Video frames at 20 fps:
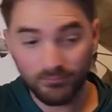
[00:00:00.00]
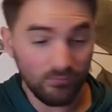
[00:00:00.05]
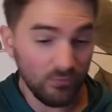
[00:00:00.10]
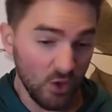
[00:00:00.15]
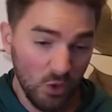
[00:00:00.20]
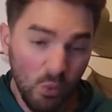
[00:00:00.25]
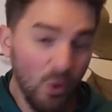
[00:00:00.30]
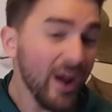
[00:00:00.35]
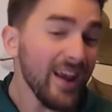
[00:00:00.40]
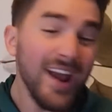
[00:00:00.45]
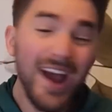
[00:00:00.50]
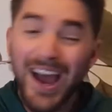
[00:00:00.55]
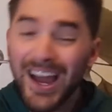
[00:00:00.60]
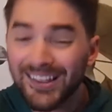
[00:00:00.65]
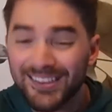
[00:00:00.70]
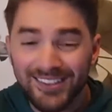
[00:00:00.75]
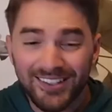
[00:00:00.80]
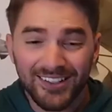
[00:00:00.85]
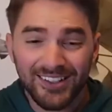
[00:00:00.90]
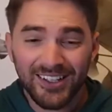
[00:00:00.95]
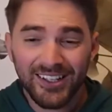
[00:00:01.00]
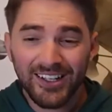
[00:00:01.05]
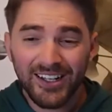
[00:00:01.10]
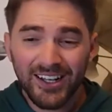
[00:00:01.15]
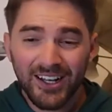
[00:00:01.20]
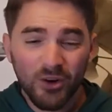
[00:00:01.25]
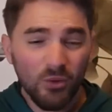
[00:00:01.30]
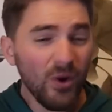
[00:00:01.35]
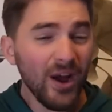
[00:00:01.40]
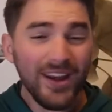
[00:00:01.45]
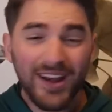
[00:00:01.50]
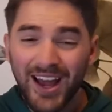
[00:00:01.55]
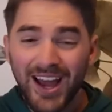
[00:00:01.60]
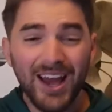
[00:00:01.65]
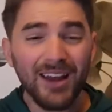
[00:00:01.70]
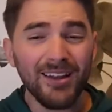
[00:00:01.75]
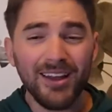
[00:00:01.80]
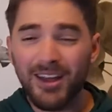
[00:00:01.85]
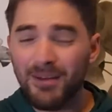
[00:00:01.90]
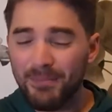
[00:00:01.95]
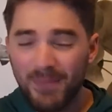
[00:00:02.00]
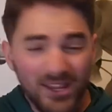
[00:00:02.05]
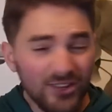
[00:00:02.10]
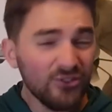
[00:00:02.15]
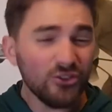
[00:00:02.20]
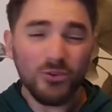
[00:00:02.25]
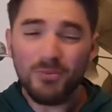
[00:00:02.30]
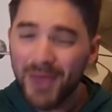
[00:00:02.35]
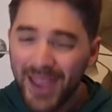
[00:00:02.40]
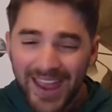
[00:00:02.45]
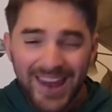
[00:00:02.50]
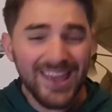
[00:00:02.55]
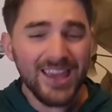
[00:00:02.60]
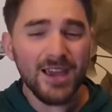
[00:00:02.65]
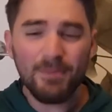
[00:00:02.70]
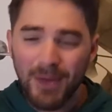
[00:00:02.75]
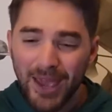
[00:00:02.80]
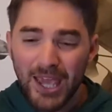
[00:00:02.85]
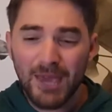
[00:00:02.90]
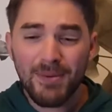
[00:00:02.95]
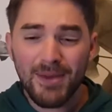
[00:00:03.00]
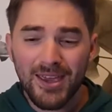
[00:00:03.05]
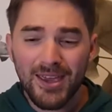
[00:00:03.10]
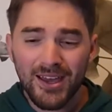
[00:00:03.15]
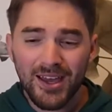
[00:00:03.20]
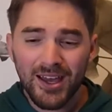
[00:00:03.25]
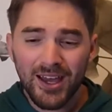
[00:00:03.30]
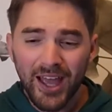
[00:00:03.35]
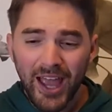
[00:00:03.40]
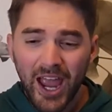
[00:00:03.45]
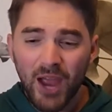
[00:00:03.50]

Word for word: Why not? Why not? Minshew mania, baby.